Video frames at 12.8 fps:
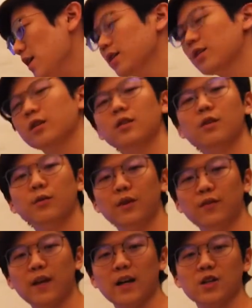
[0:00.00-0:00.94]
internal
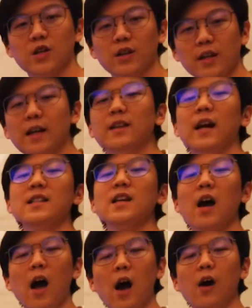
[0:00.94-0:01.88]
reflection, and that's
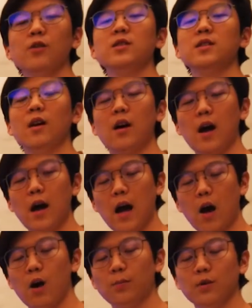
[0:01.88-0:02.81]
how the
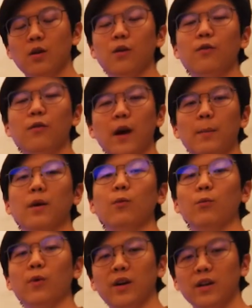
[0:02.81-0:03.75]
optical fiber
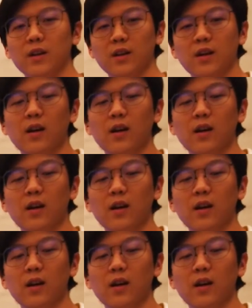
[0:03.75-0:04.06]
work.